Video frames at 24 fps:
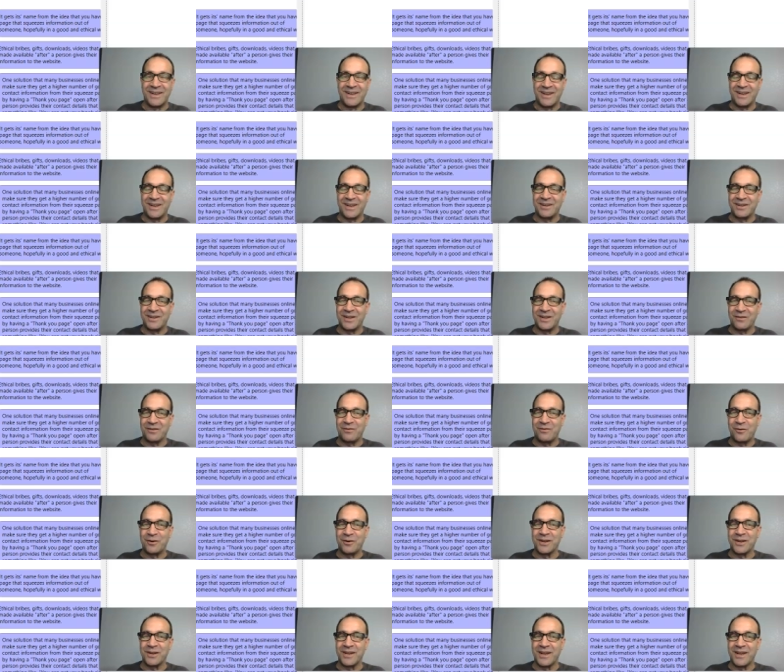and click
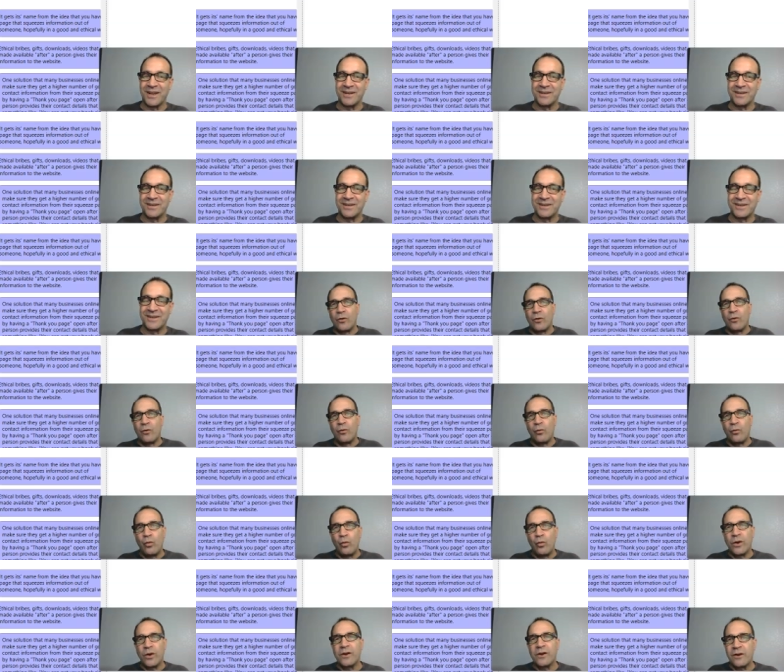forward again.
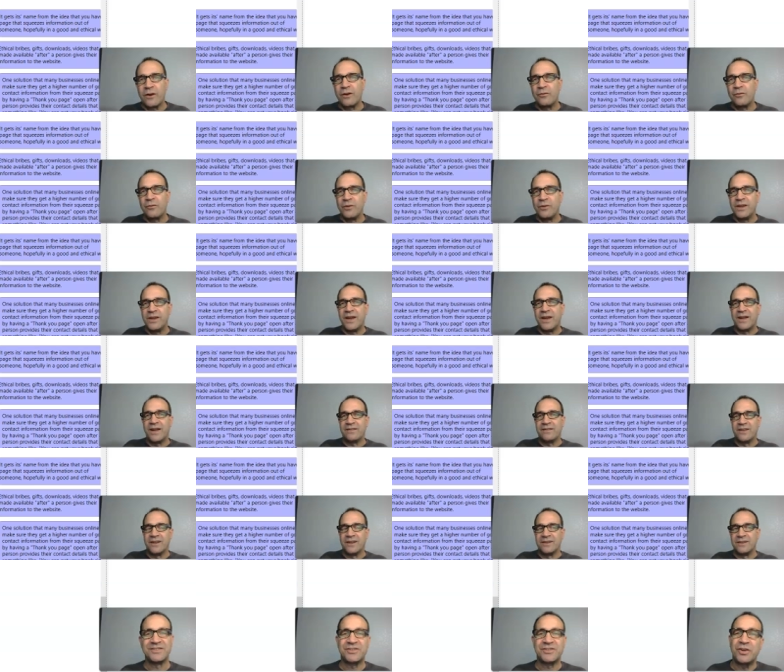Where are we at
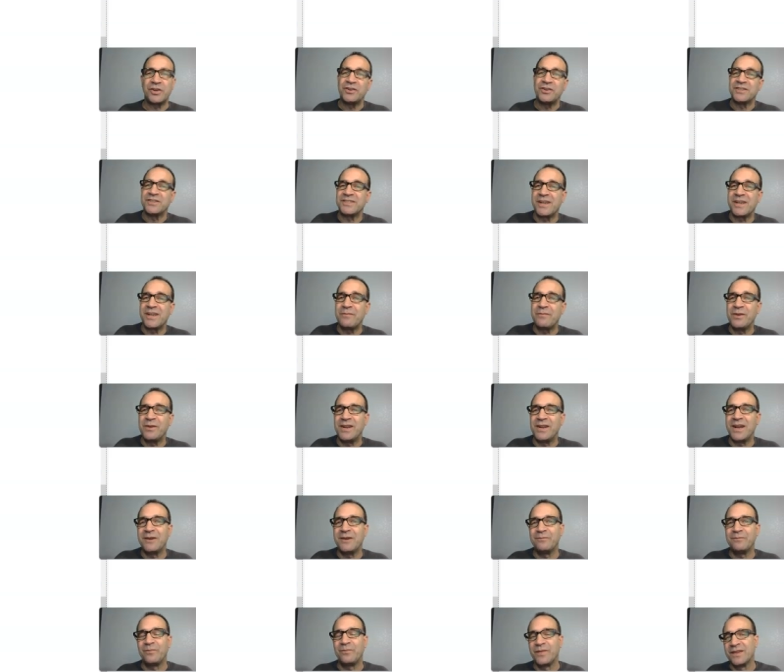then? So to sum it
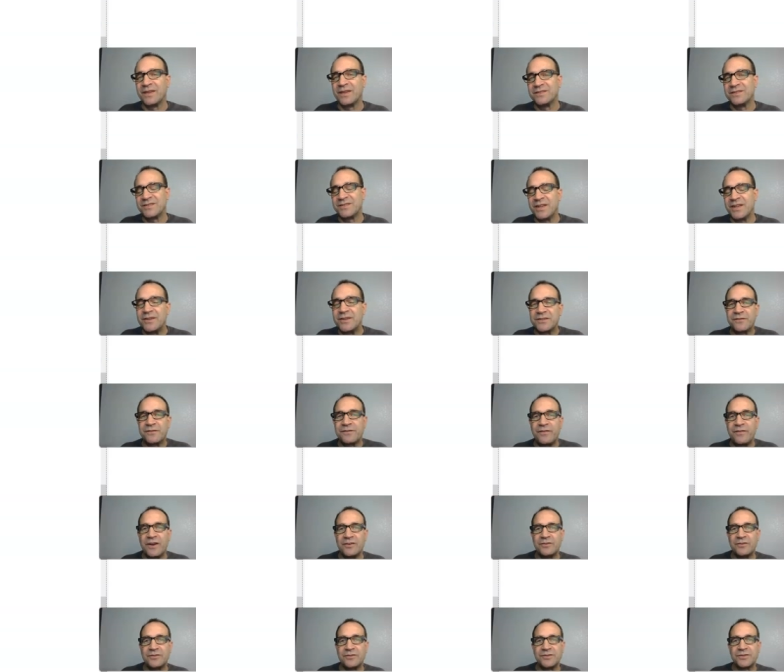up, sales
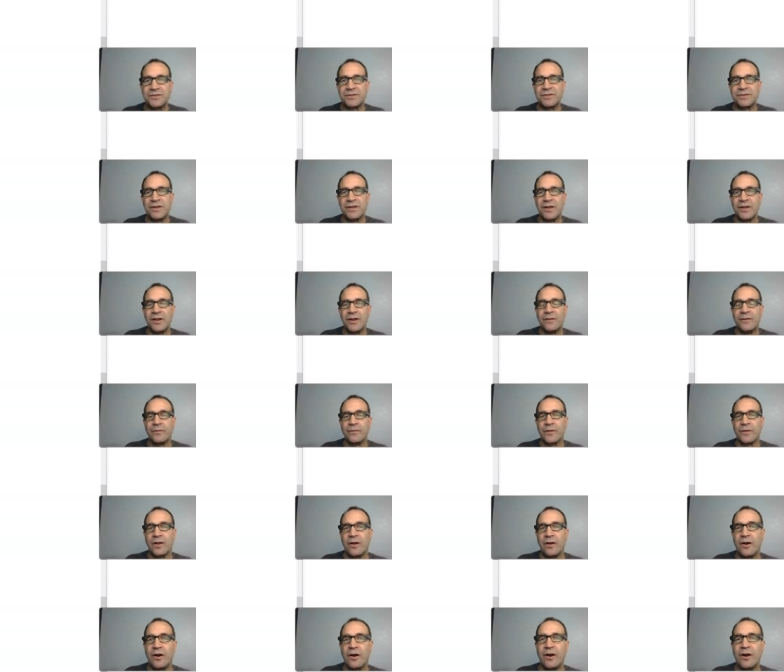funnels
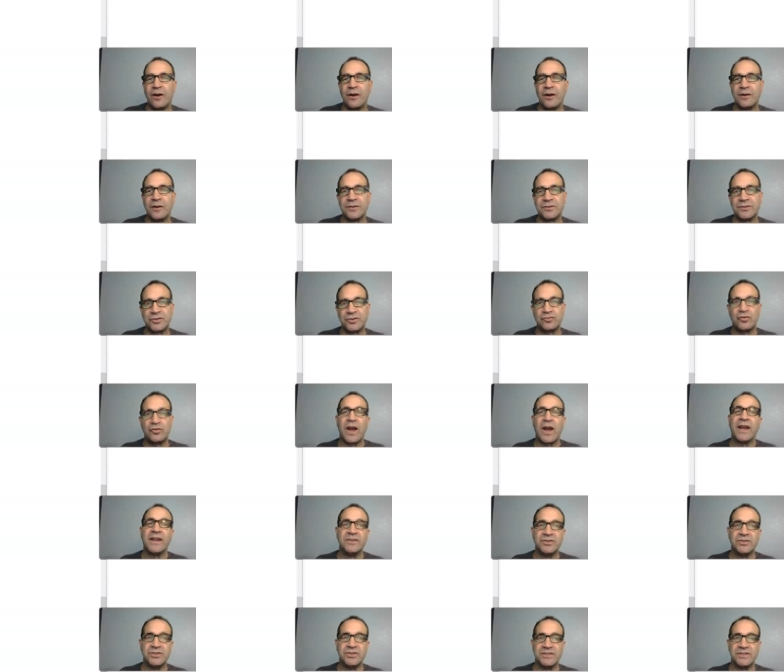are
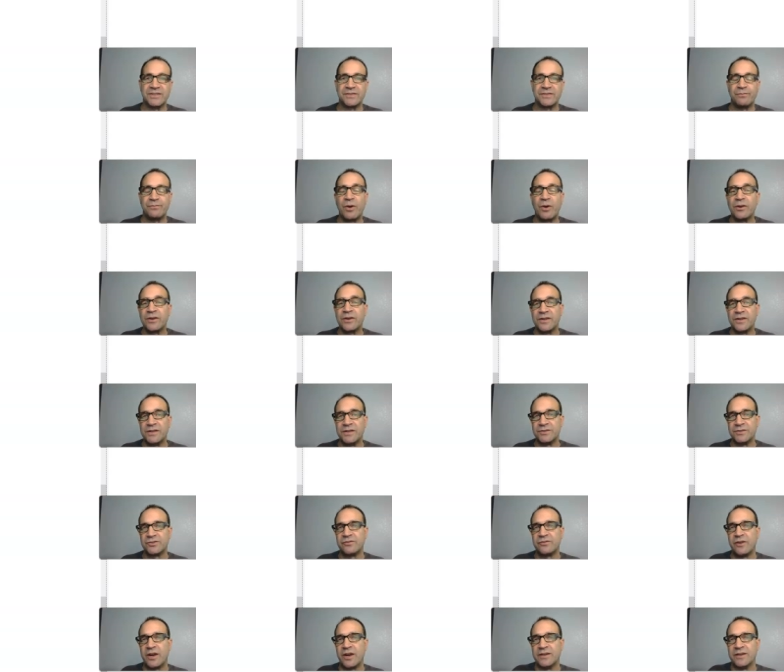strategies, marketing
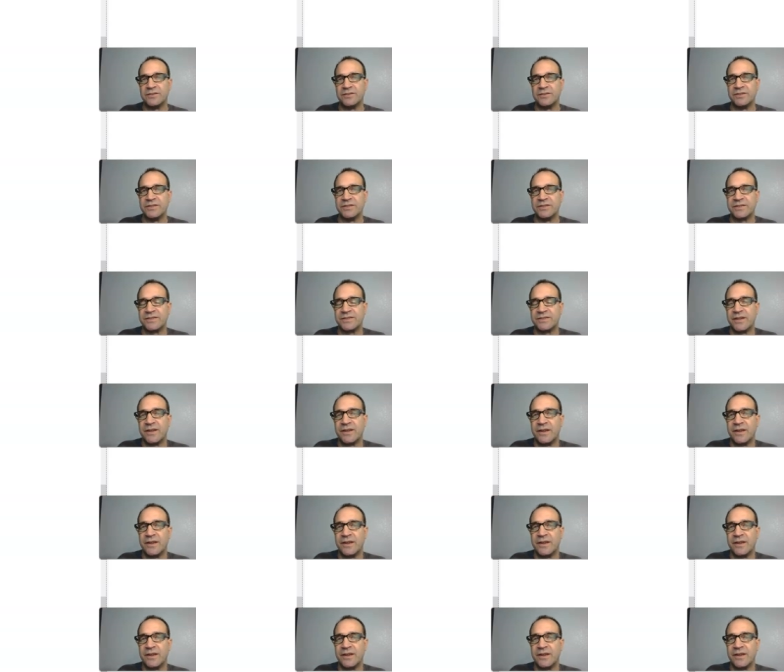strategies.